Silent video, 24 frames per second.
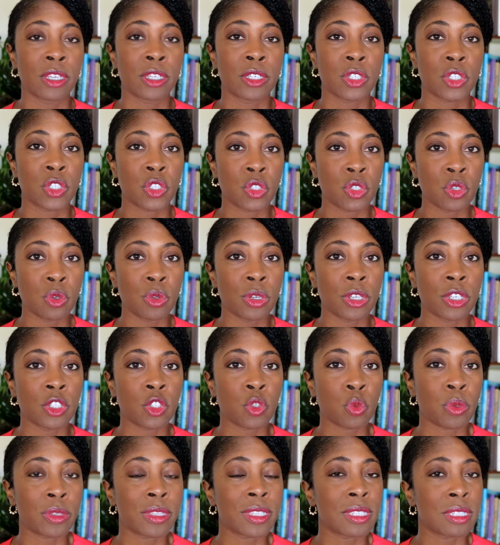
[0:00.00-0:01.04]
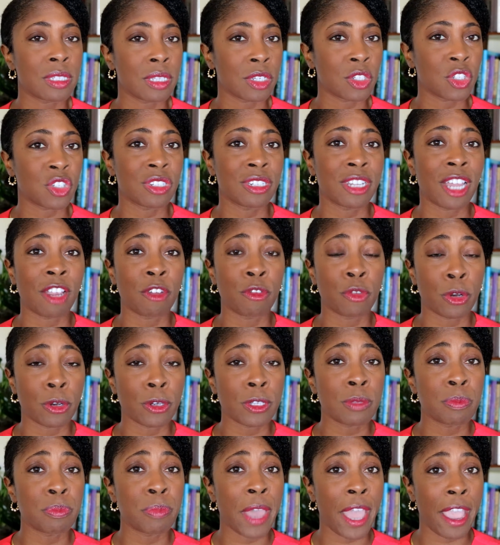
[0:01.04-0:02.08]
students with such
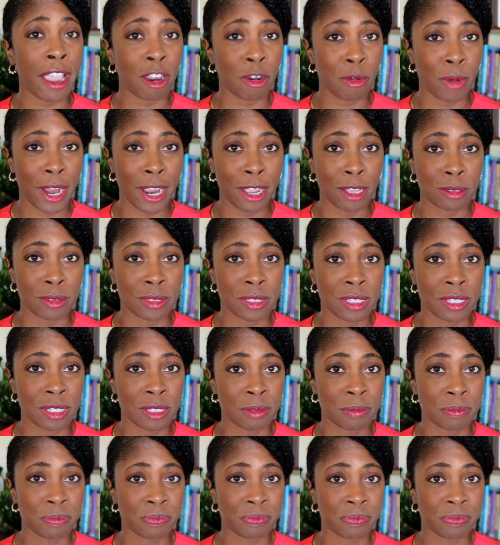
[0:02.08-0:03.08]
diverse backgrounds.